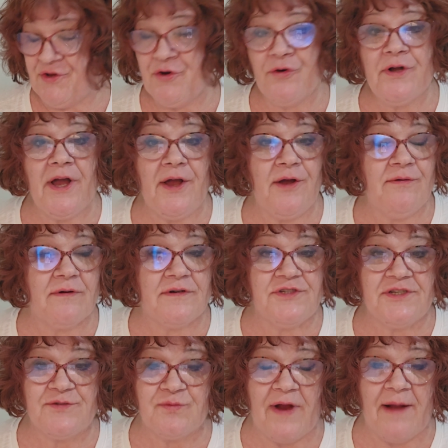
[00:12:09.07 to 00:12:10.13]
coat, or
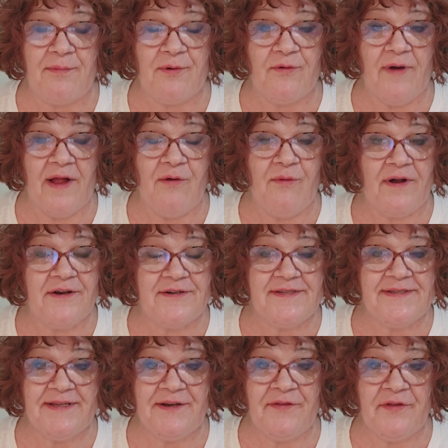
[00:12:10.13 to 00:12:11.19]
just wrap around while you're
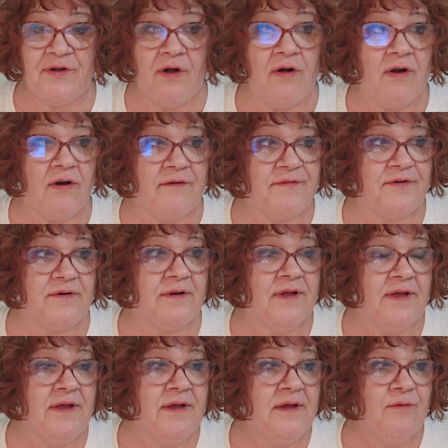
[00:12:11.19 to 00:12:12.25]
sitting in the car if you're
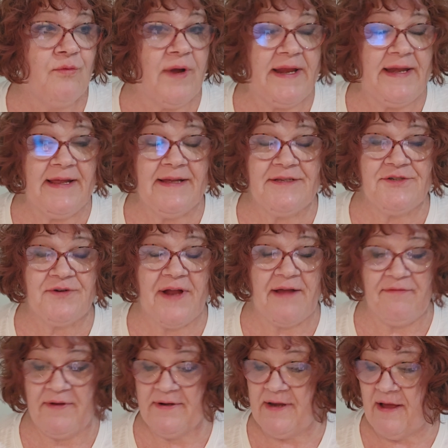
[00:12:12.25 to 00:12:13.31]
waiting in
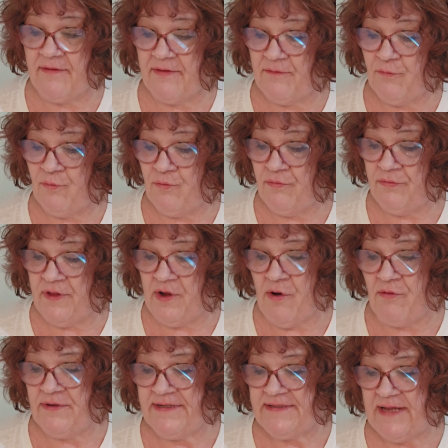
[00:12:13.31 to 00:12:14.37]
traffic. Now, the
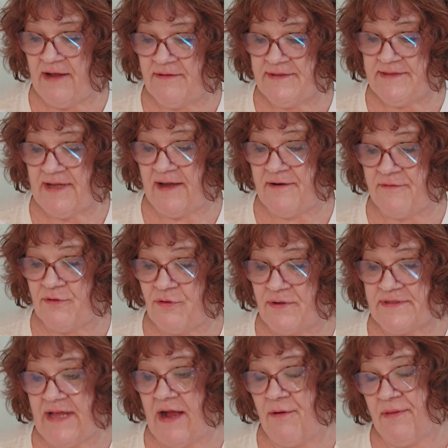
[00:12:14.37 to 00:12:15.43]
only downside, of
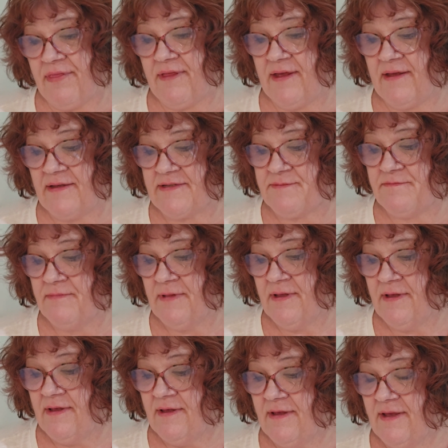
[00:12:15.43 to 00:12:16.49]
course, I would think
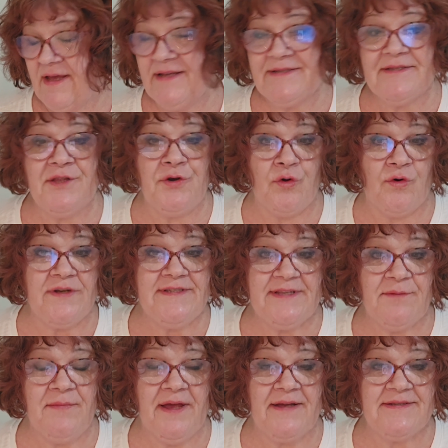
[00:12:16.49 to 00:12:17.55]
is the noise it
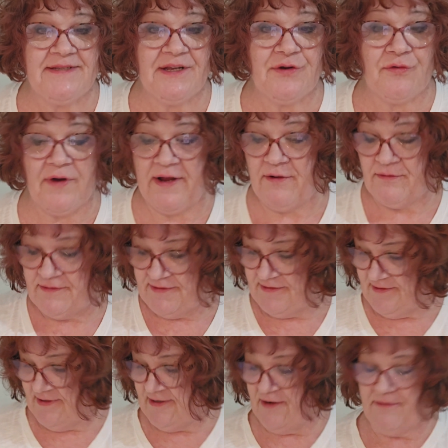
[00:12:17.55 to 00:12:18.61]
makes. It crinkles,
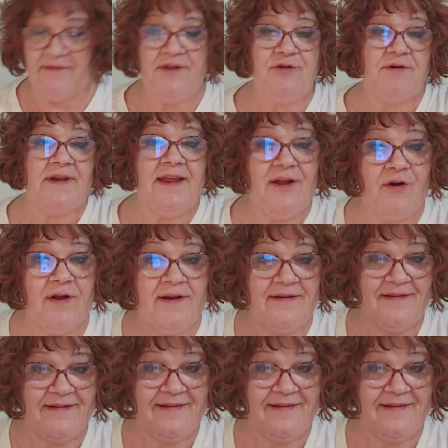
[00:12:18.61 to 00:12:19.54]
you know, you can hear it.